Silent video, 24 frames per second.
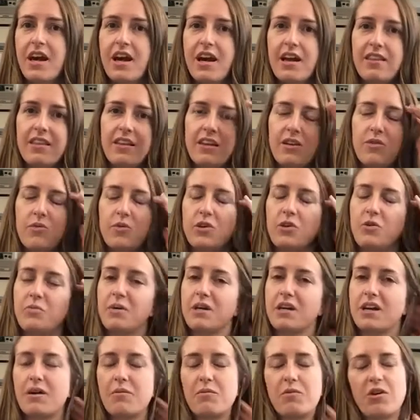and then when you
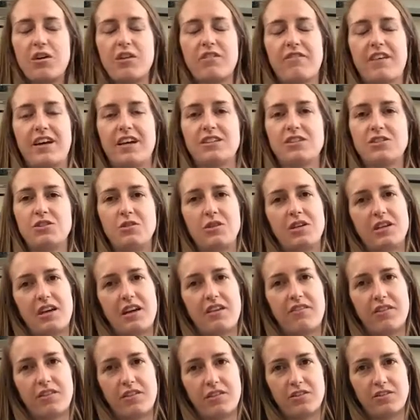become more advanced you can
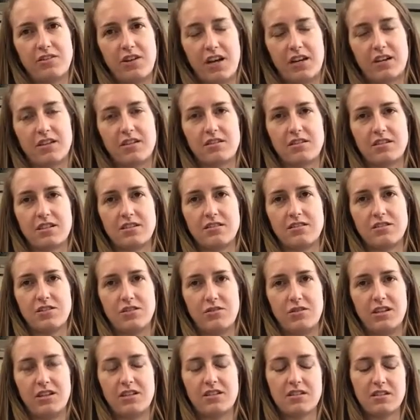have other trackers on
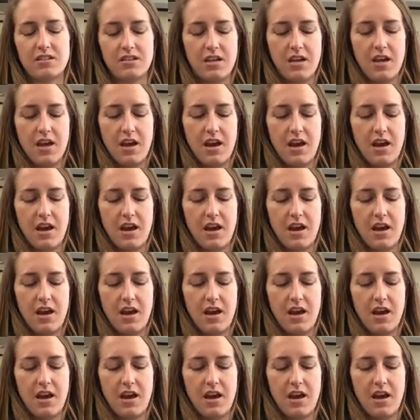students.